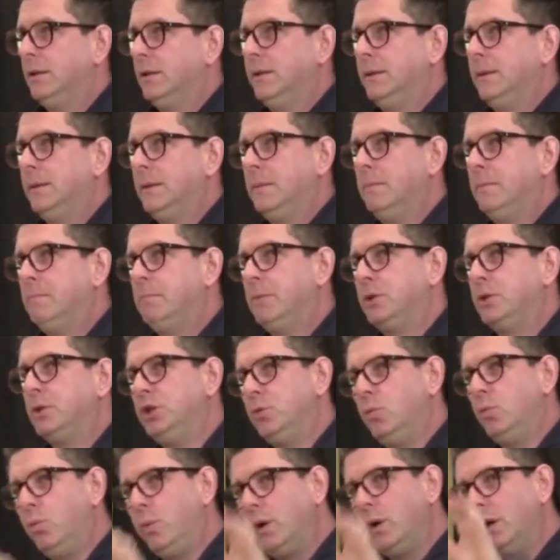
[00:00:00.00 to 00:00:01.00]
but you
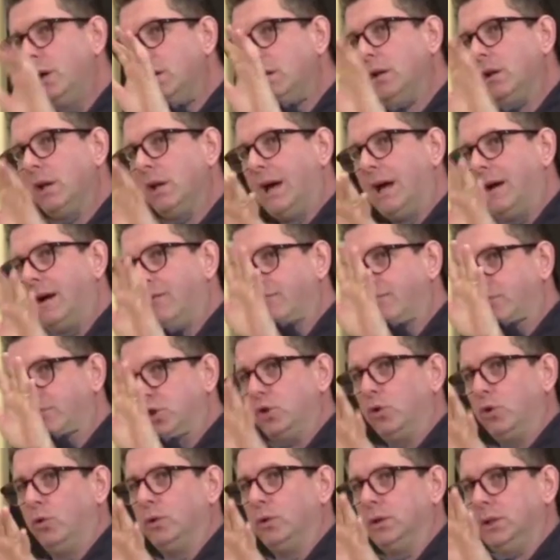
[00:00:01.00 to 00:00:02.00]
will have
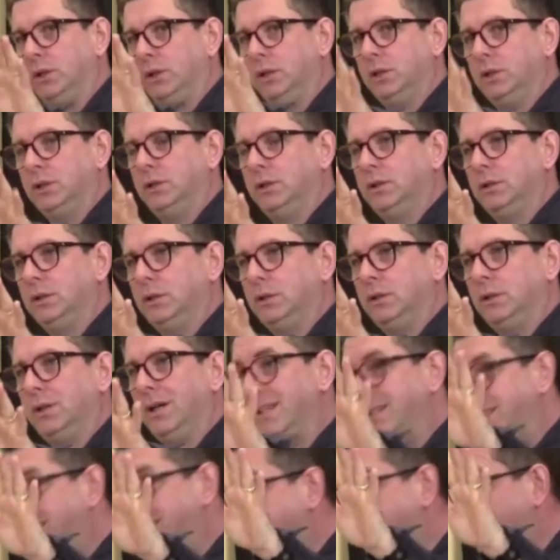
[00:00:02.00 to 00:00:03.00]
joy, a
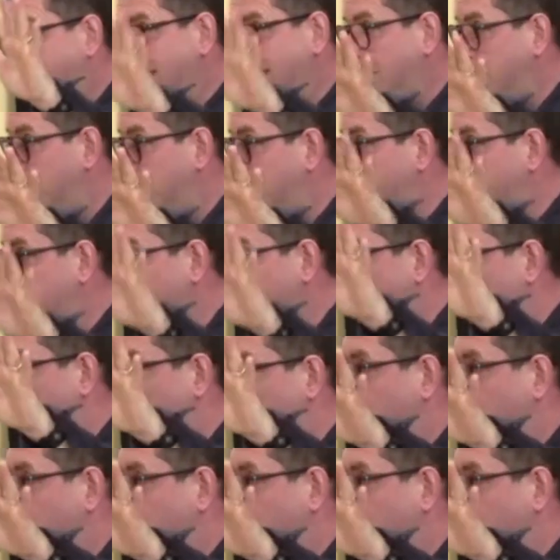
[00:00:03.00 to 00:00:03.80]
deep joy.